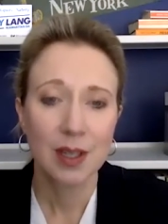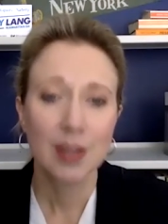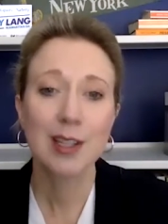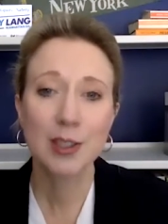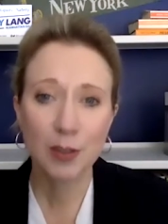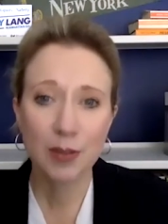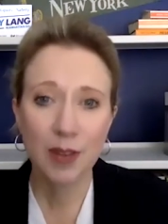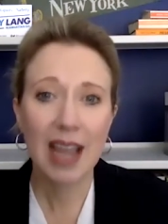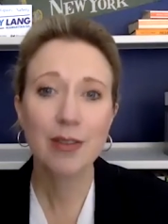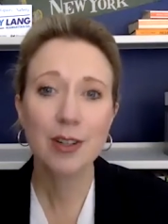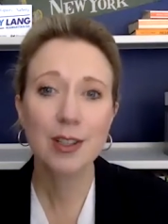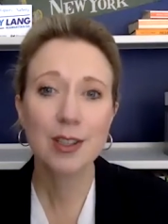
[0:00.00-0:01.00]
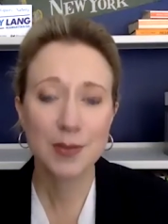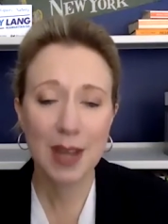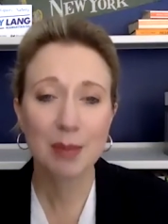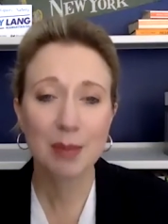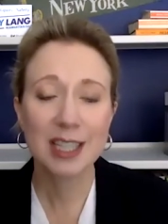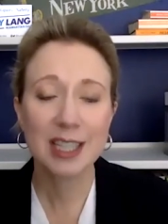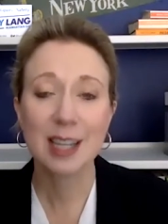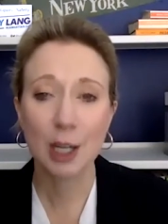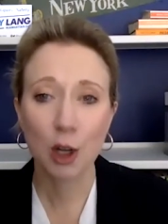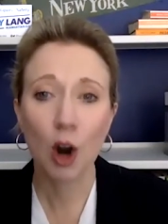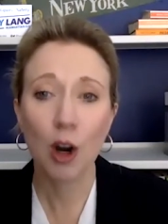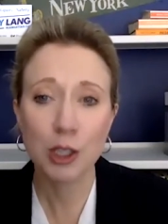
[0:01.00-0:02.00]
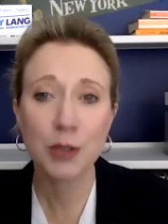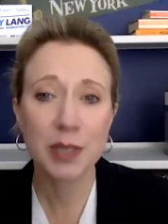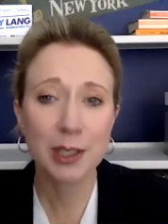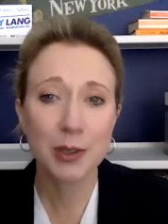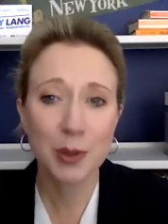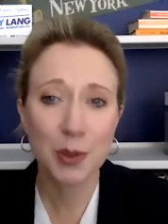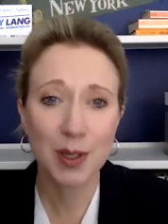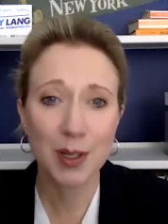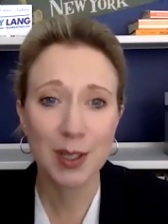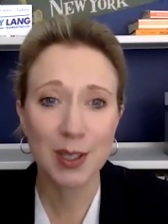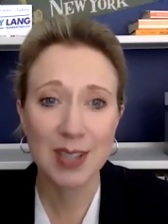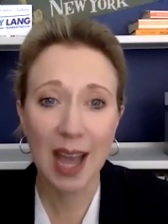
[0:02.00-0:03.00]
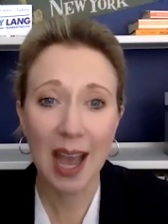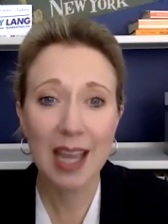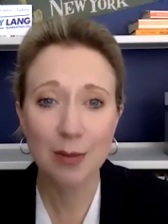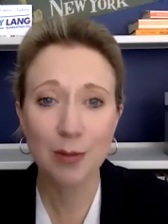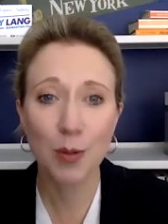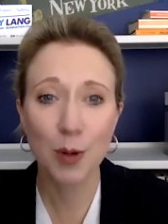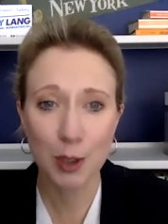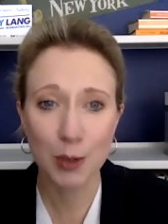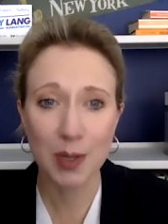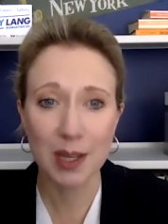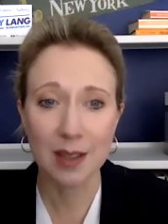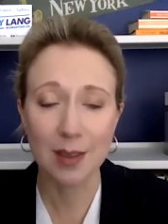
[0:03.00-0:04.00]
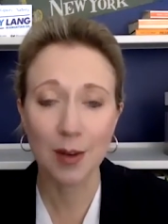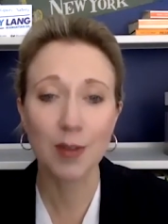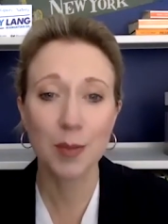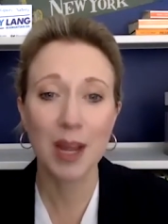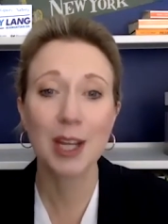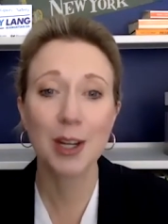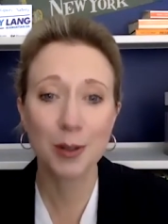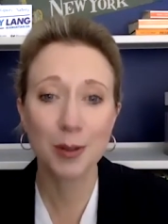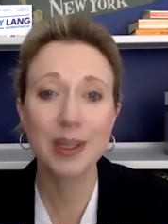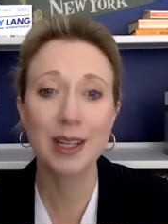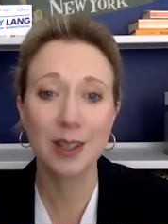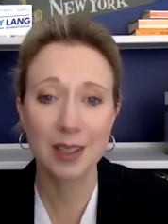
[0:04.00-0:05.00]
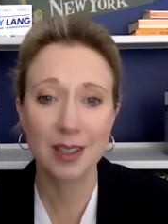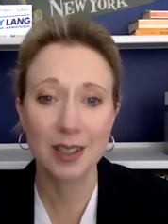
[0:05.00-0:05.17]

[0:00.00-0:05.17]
The survivors, families, and incarcerated New Yorkers I have worked with over my career